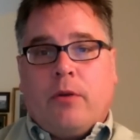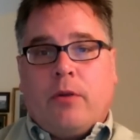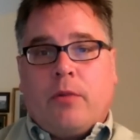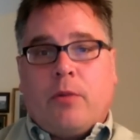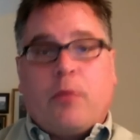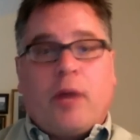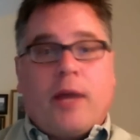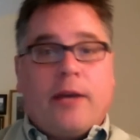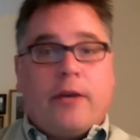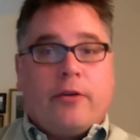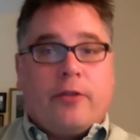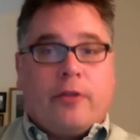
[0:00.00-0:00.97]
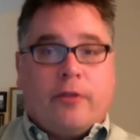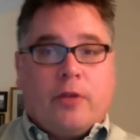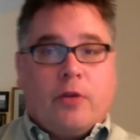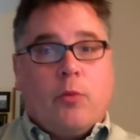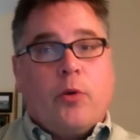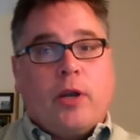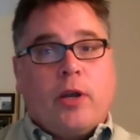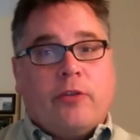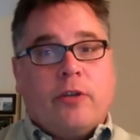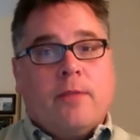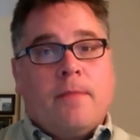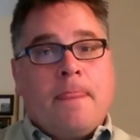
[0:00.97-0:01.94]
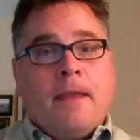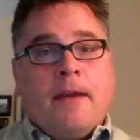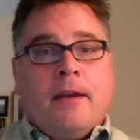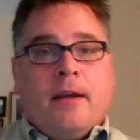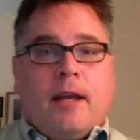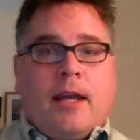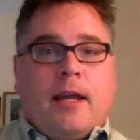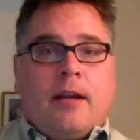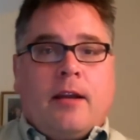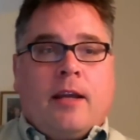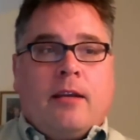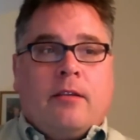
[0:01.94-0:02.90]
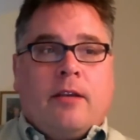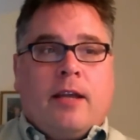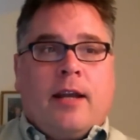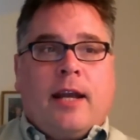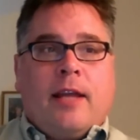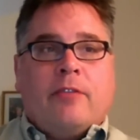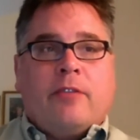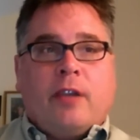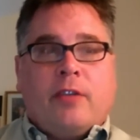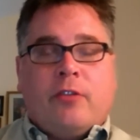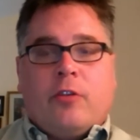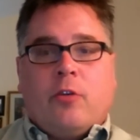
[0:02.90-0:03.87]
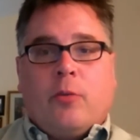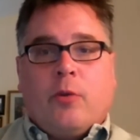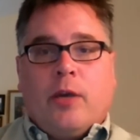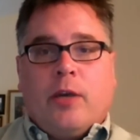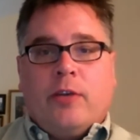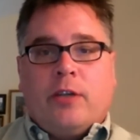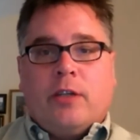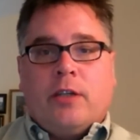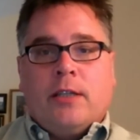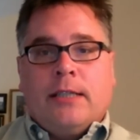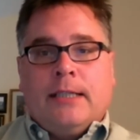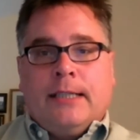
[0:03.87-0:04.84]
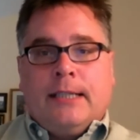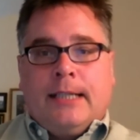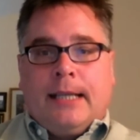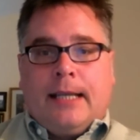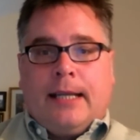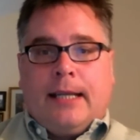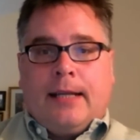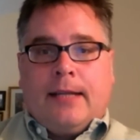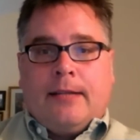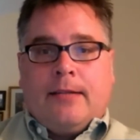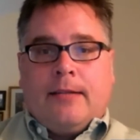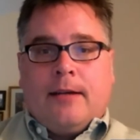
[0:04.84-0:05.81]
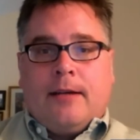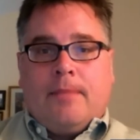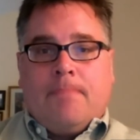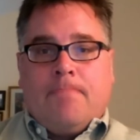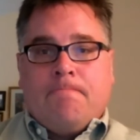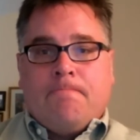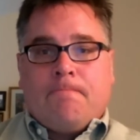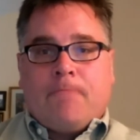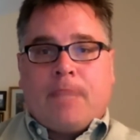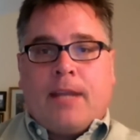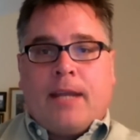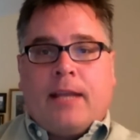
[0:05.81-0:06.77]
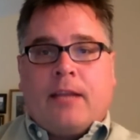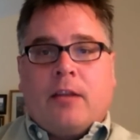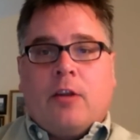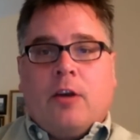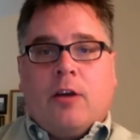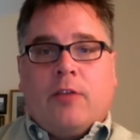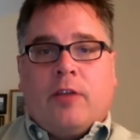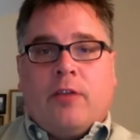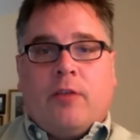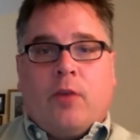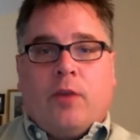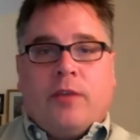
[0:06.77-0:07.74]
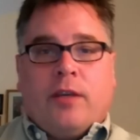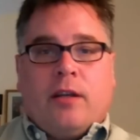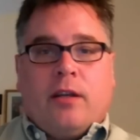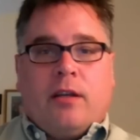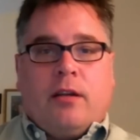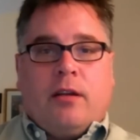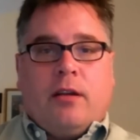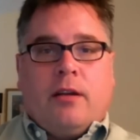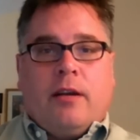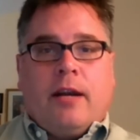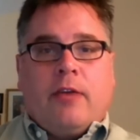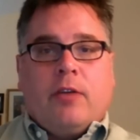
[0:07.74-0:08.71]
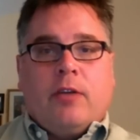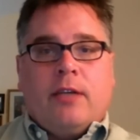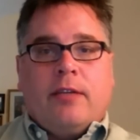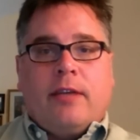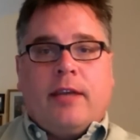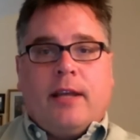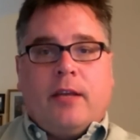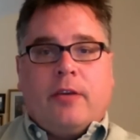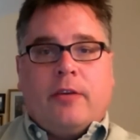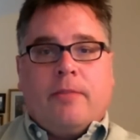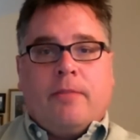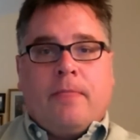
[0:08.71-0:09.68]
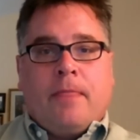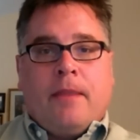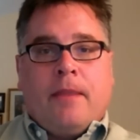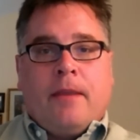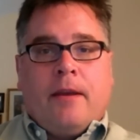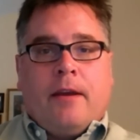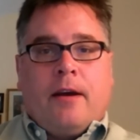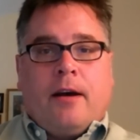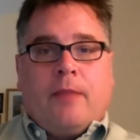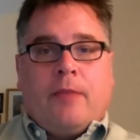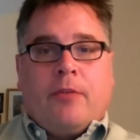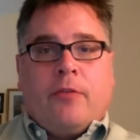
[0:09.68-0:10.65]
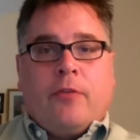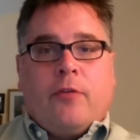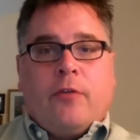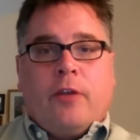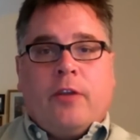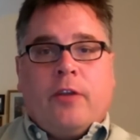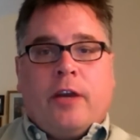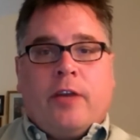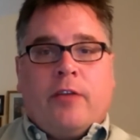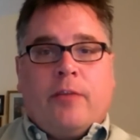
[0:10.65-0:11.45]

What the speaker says: proprietors of the corporation, and as such the corporation, and that the law itself wasn't narrowly tailored to fulfill the